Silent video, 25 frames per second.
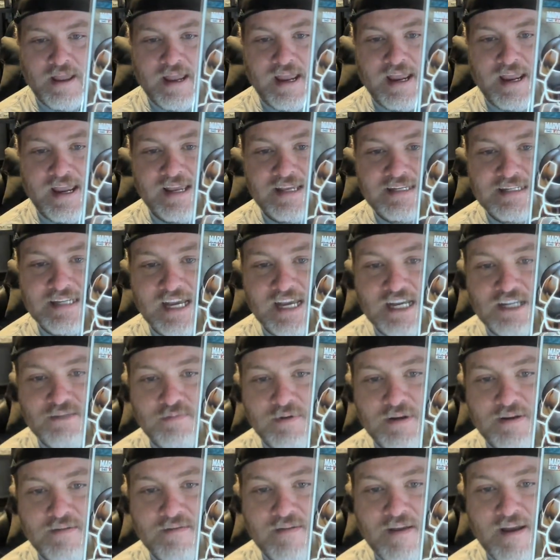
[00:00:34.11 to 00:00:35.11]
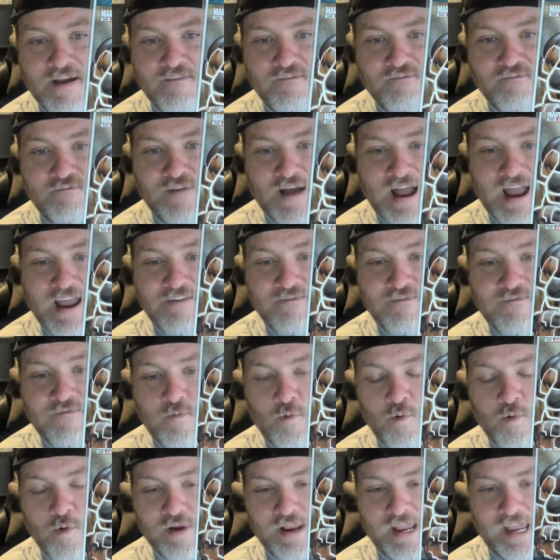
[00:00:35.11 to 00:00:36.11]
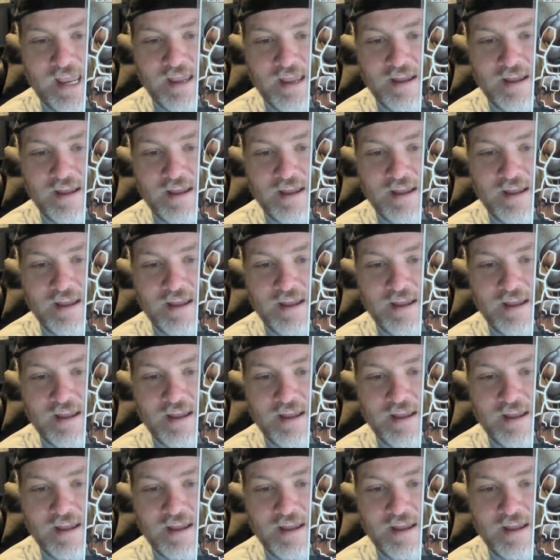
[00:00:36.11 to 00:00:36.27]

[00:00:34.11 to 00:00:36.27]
It is X-Men 540.